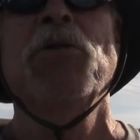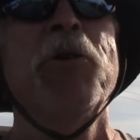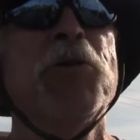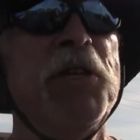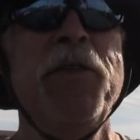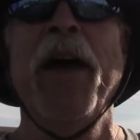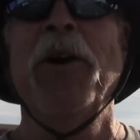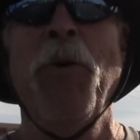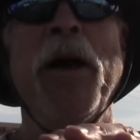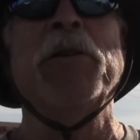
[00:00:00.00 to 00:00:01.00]
So you'll see
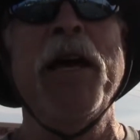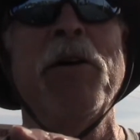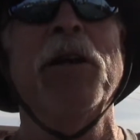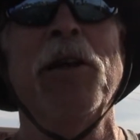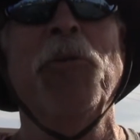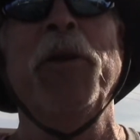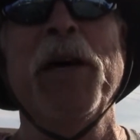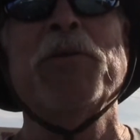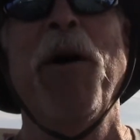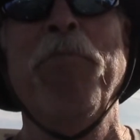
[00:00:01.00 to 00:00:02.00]
that around town a little bit.
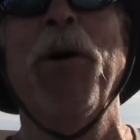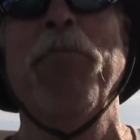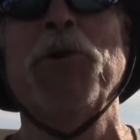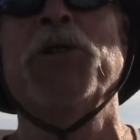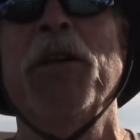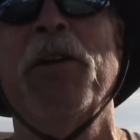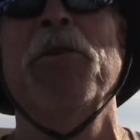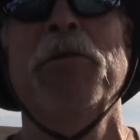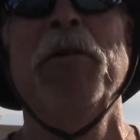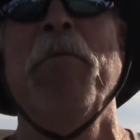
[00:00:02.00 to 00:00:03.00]
That's my bumper
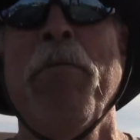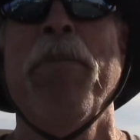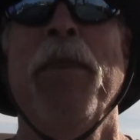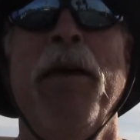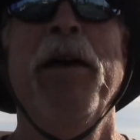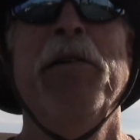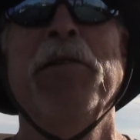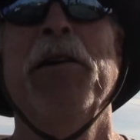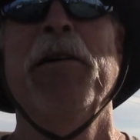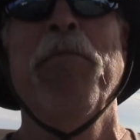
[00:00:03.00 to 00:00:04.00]
sticker. And